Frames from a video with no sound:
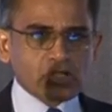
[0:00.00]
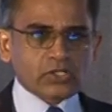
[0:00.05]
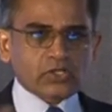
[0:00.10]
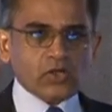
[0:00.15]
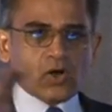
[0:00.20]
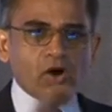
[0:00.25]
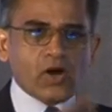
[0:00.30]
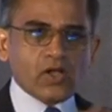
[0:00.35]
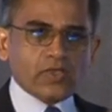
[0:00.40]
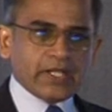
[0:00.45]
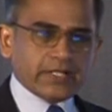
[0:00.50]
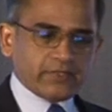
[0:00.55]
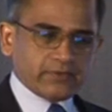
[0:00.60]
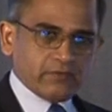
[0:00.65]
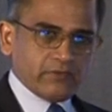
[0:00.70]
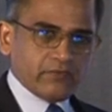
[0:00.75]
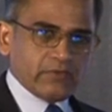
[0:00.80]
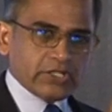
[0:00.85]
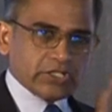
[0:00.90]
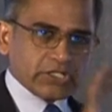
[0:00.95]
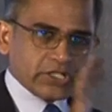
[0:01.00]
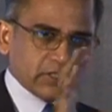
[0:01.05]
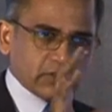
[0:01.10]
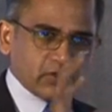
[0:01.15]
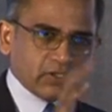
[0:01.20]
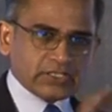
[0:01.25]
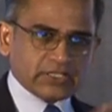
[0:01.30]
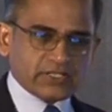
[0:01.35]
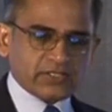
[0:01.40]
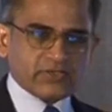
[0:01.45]
So, all that vision,
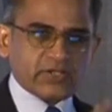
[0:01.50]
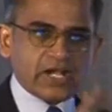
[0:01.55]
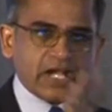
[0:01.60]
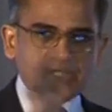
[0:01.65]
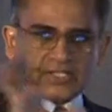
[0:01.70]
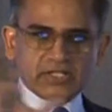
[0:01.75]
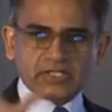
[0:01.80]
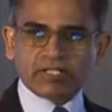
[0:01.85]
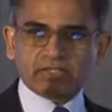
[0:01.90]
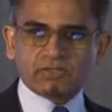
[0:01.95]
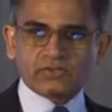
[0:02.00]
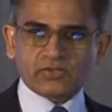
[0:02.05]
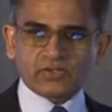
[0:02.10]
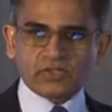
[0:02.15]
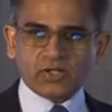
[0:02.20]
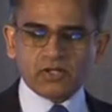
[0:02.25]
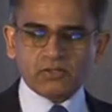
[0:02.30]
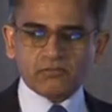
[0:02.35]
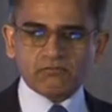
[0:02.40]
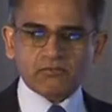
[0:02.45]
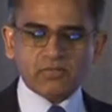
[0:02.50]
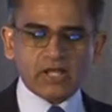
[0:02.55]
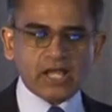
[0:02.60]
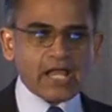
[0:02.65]
all that strategy that you saw,